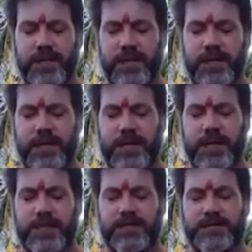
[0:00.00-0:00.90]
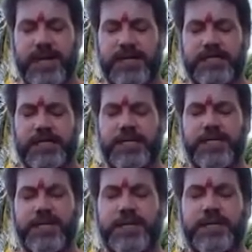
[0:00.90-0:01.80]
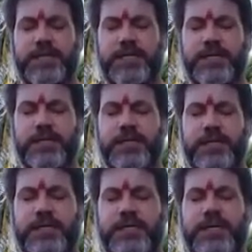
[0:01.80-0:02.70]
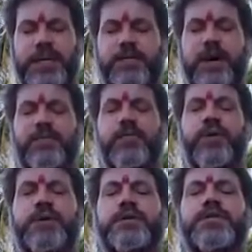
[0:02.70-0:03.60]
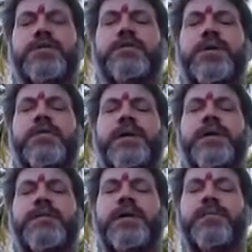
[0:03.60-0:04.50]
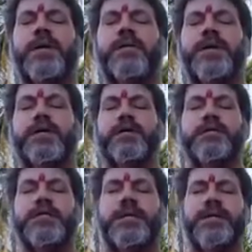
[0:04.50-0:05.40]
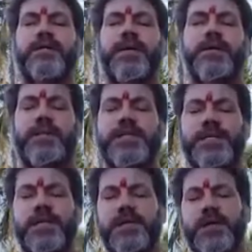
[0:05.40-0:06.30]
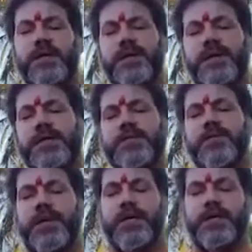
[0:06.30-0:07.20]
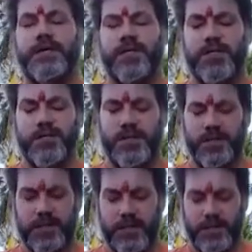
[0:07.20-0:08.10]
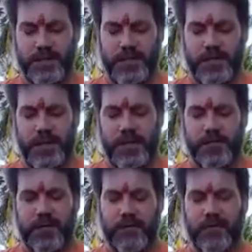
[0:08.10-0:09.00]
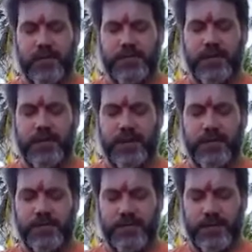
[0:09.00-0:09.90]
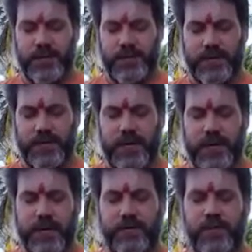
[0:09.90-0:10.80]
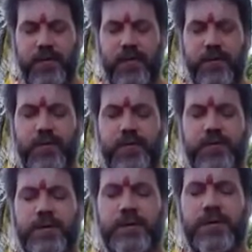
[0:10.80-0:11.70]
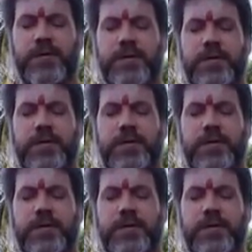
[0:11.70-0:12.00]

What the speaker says: Letting the relaxation seep upwards, millimeter by millimeter, centimeter by centimeter, inch by inch, into the forearm, the elbow, the